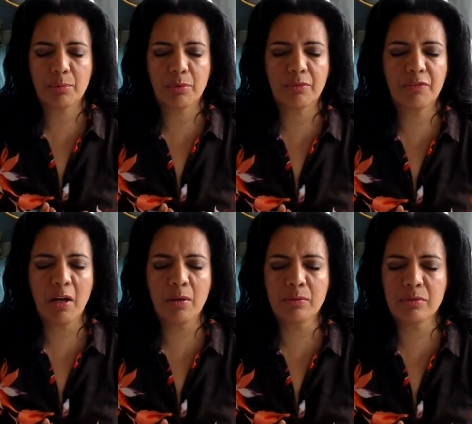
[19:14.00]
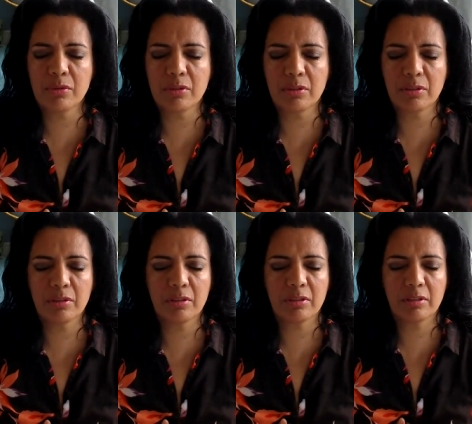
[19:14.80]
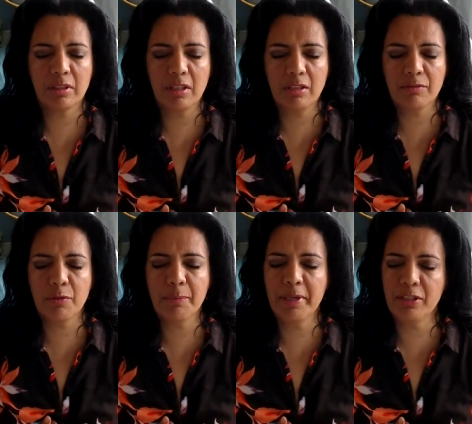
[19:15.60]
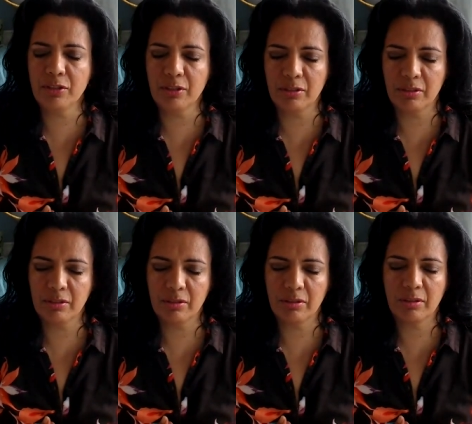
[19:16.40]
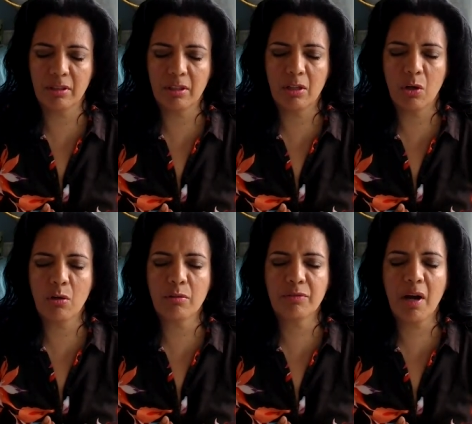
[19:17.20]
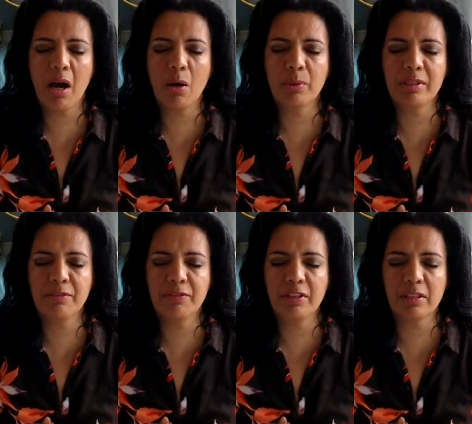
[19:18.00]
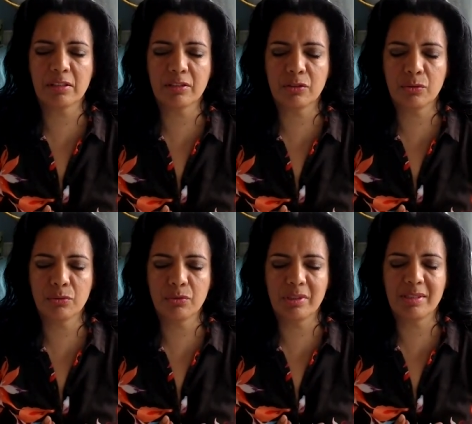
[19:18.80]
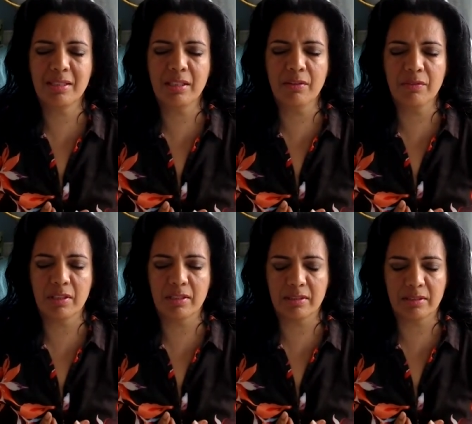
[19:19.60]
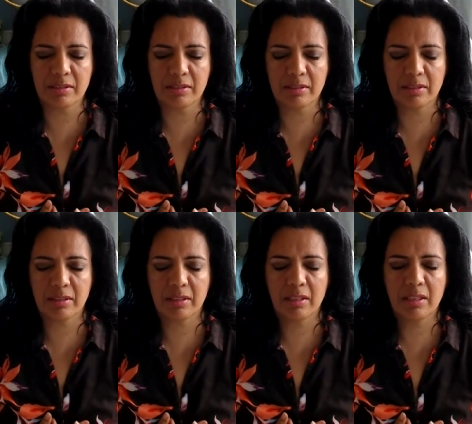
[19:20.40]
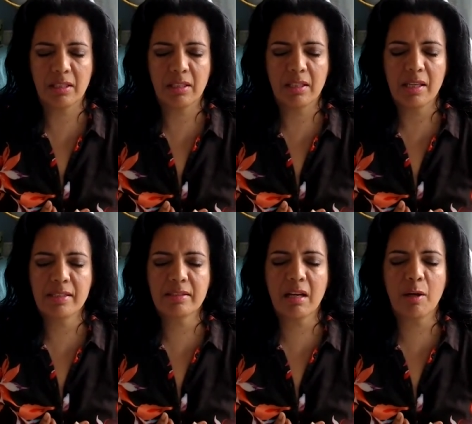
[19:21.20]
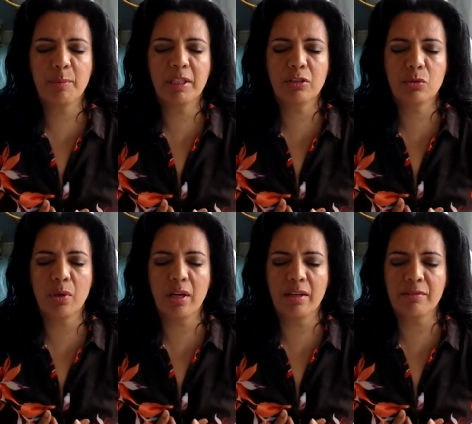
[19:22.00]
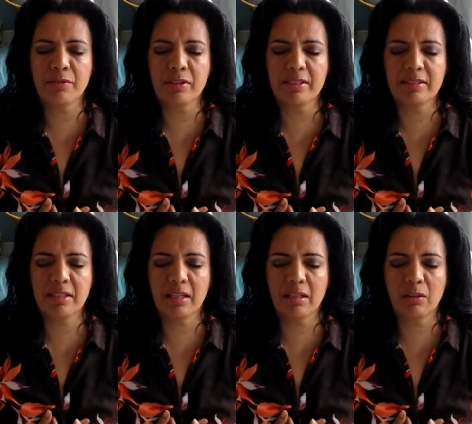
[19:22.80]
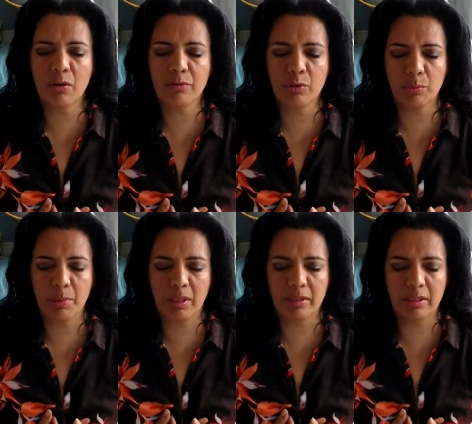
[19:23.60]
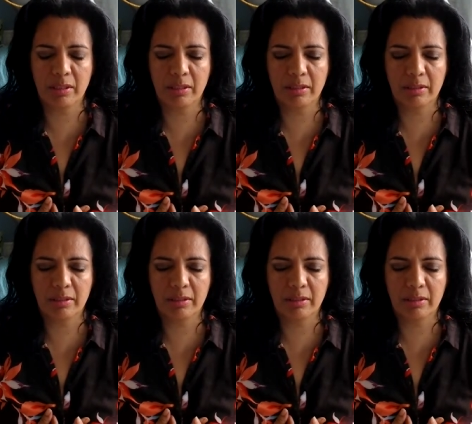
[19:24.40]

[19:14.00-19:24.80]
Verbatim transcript: profound information of how it feels to receive this is coming to every cell of your body